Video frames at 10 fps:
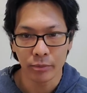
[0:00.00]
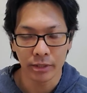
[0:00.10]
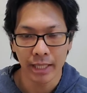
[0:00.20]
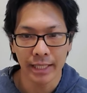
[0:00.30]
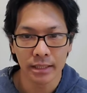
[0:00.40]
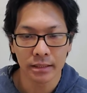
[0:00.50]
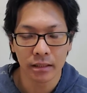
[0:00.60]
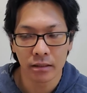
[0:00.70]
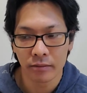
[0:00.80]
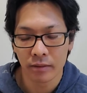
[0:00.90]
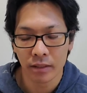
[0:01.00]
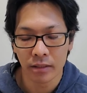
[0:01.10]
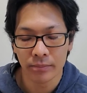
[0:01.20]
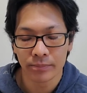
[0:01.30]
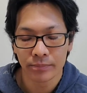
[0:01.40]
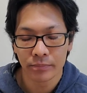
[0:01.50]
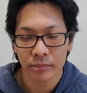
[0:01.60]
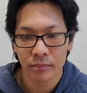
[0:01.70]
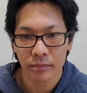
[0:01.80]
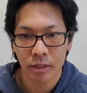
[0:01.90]
case of
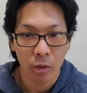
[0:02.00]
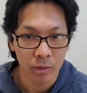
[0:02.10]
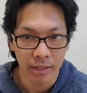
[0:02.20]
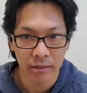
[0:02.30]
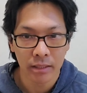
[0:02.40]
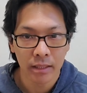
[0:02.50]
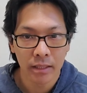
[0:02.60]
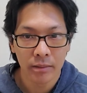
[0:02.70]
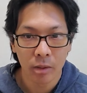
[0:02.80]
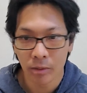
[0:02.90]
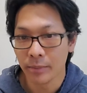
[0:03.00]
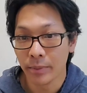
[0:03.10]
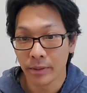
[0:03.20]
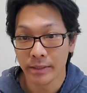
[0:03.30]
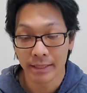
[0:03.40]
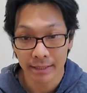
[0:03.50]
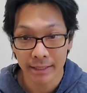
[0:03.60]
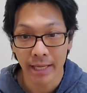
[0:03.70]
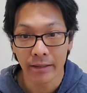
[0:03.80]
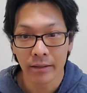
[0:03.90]
choline pills
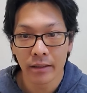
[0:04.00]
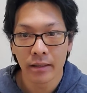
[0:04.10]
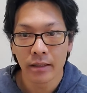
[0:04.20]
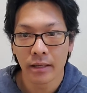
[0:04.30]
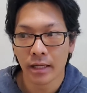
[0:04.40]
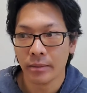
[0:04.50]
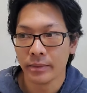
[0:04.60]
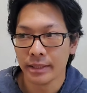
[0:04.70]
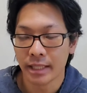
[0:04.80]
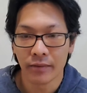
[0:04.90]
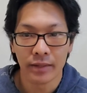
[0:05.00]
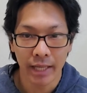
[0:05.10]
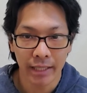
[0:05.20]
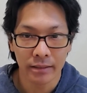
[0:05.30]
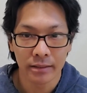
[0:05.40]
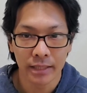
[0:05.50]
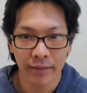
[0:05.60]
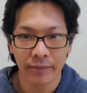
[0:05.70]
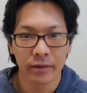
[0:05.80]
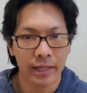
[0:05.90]
instead of the eggs. I
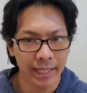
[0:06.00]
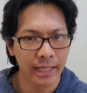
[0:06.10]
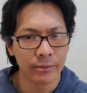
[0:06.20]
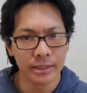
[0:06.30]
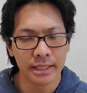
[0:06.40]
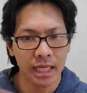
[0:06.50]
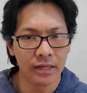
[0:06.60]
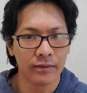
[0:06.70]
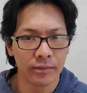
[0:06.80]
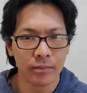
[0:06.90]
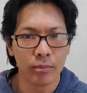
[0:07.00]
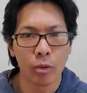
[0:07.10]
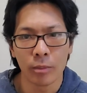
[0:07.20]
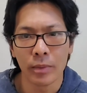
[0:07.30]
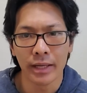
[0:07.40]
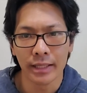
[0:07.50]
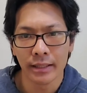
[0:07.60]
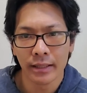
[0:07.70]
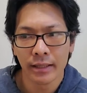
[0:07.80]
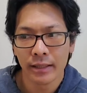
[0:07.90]
felt like I would save more money
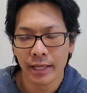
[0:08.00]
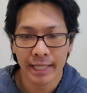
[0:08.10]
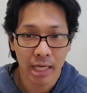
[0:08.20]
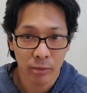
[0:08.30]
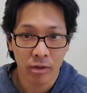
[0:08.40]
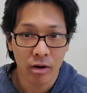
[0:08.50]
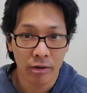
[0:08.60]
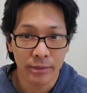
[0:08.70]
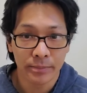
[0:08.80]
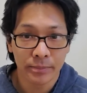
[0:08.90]
in that regard.